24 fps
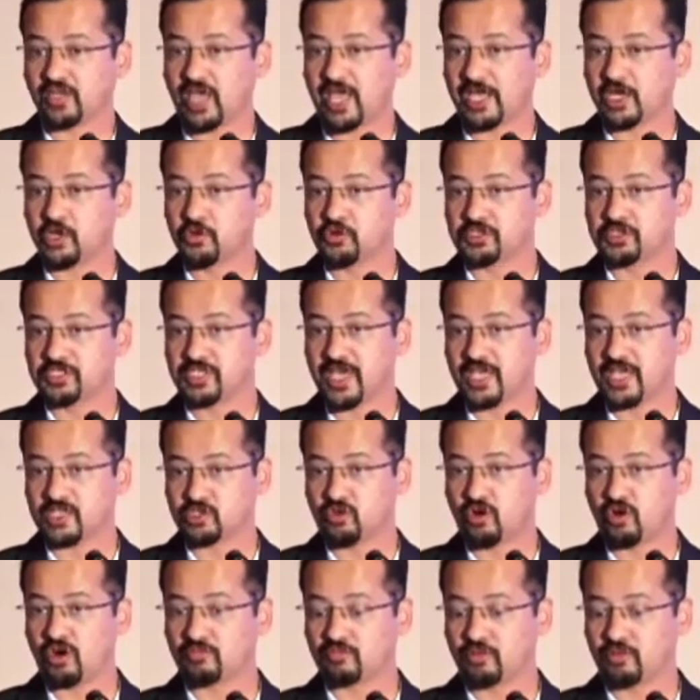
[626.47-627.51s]
accuracy has
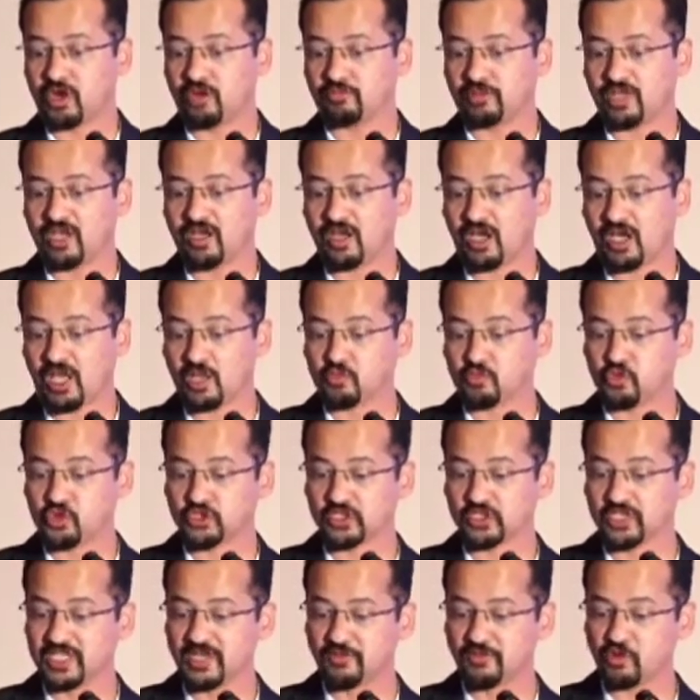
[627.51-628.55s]
gone from the almost
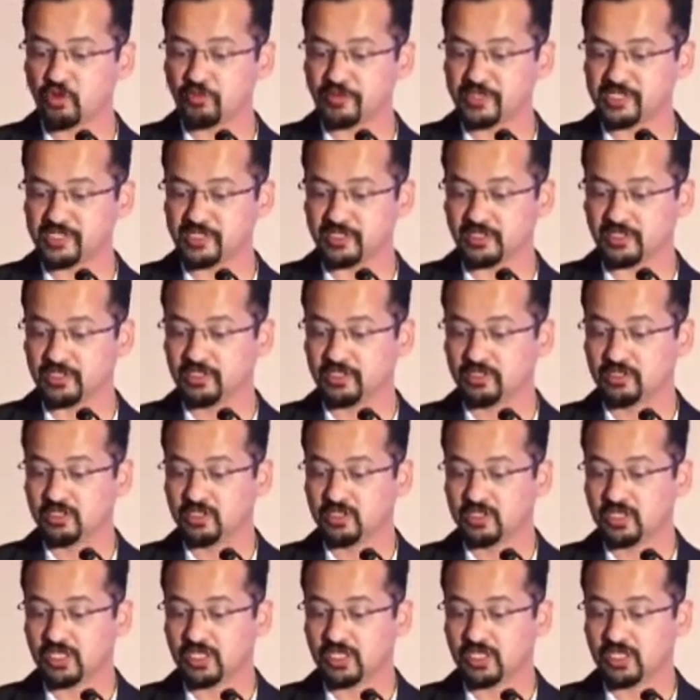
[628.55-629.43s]
34%